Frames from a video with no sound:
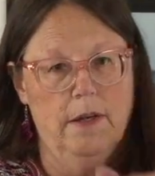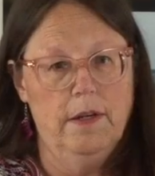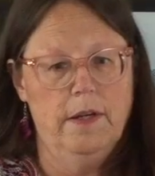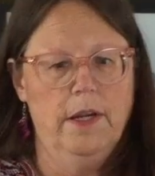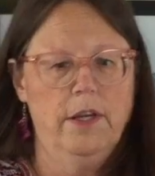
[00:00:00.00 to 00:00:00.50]

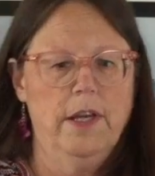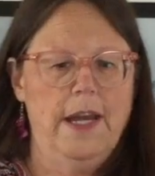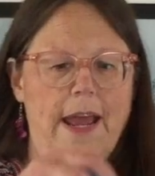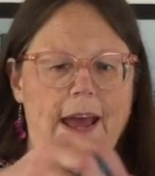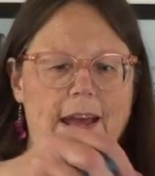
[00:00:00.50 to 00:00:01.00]
Now you can
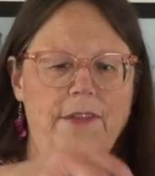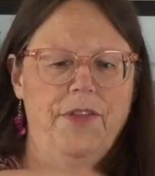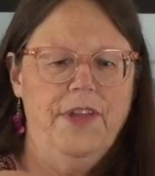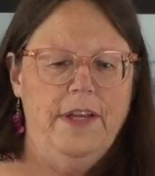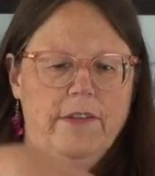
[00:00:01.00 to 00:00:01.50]
add
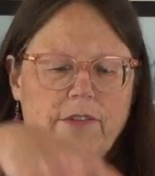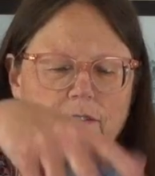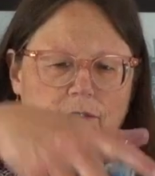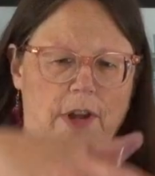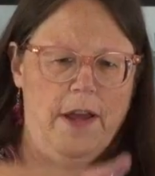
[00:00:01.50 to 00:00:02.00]
things to
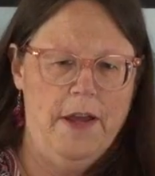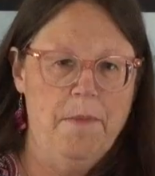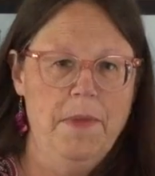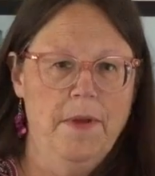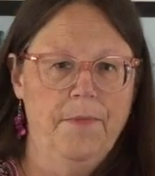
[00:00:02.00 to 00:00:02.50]

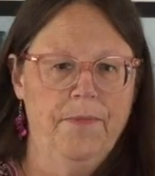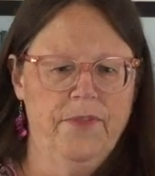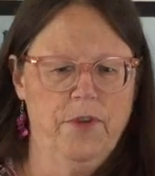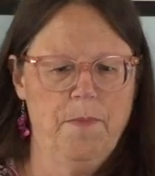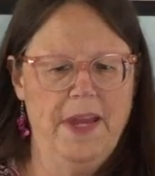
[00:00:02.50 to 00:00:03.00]
slime
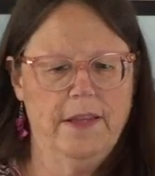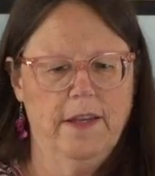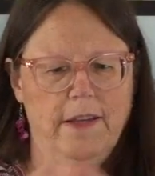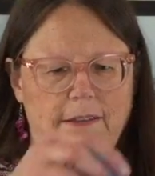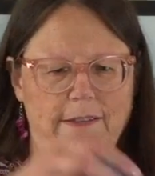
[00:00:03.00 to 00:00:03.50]
to make the
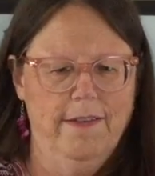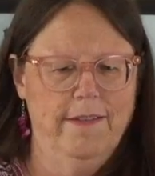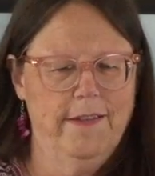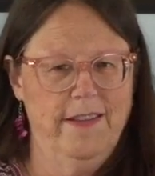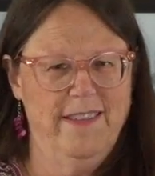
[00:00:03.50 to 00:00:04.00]

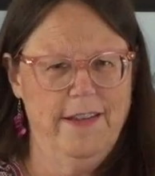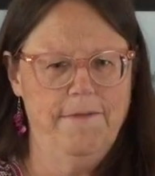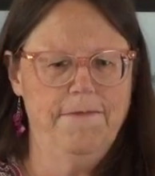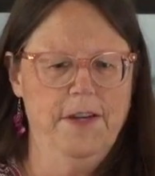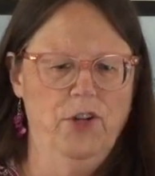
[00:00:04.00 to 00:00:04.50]
consistency
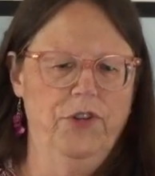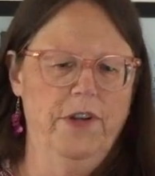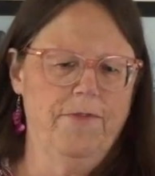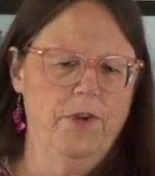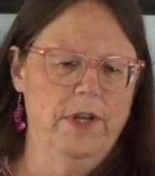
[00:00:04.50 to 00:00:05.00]
feel
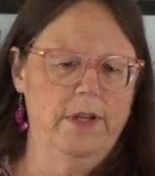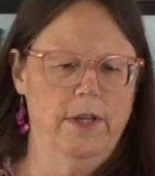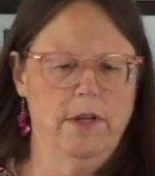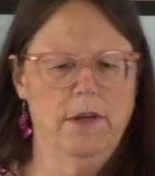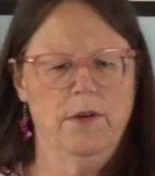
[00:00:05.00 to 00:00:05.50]
different. You
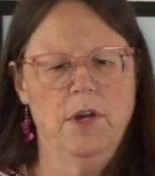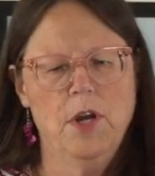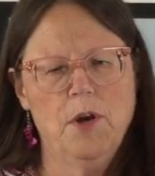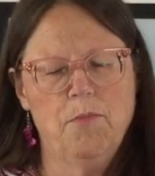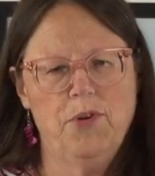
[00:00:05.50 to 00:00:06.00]
can
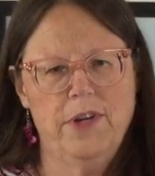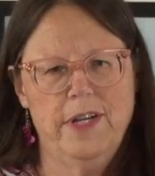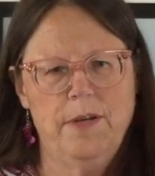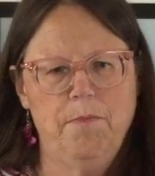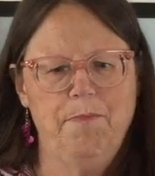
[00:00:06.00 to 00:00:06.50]
put
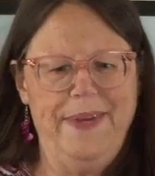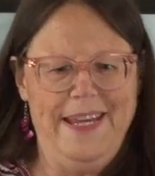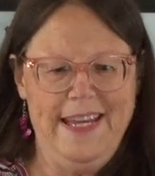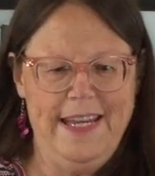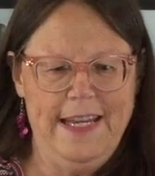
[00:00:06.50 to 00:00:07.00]
in
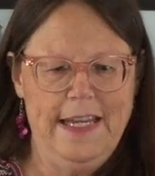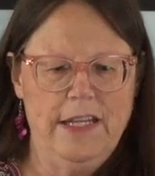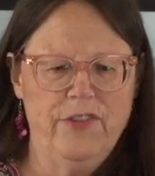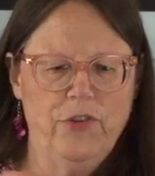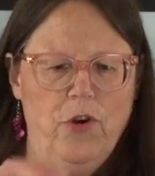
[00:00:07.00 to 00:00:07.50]

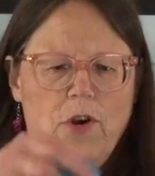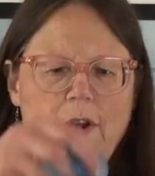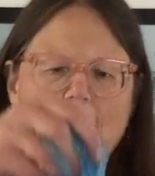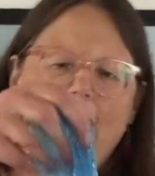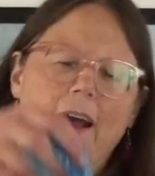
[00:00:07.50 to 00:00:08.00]
beads, or
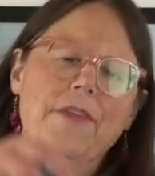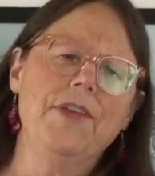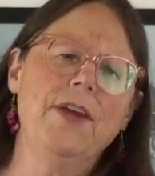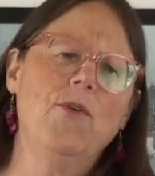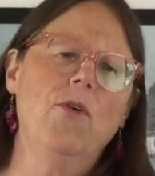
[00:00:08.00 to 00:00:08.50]
I think